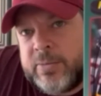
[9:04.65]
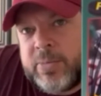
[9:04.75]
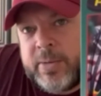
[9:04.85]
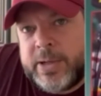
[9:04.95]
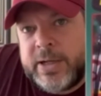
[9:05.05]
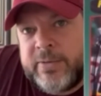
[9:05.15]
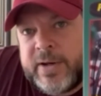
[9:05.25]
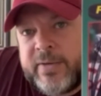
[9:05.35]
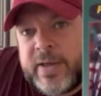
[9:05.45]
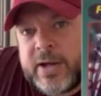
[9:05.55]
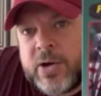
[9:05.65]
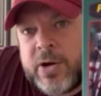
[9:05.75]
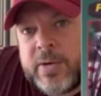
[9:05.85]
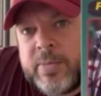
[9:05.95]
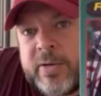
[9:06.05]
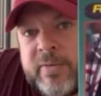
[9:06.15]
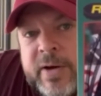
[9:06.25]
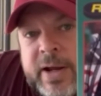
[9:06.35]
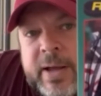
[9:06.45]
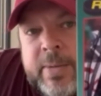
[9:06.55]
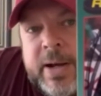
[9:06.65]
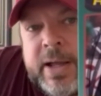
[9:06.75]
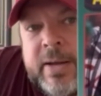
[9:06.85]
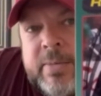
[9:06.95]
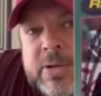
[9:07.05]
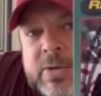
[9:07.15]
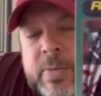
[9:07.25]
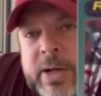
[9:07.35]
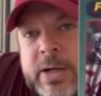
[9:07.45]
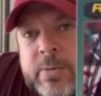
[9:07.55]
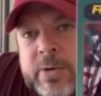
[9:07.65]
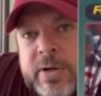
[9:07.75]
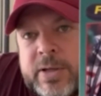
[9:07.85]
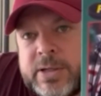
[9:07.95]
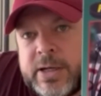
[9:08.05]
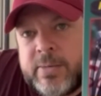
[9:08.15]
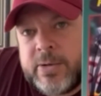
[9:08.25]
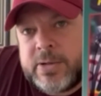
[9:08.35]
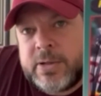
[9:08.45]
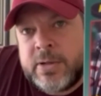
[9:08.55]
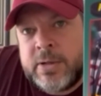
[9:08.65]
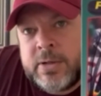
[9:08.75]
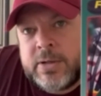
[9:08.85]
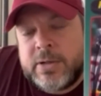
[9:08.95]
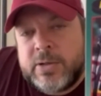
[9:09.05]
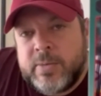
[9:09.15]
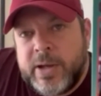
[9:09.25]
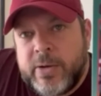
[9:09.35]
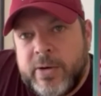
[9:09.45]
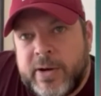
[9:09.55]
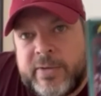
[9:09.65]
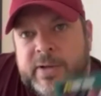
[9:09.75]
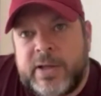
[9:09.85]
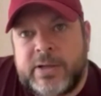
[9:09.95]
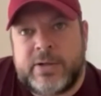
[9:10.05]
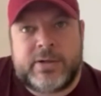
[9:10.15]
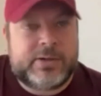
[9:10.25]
Probably didn't even have that card, but very happy to add Mr. Randy Wood of the Sabres to my autograph collection.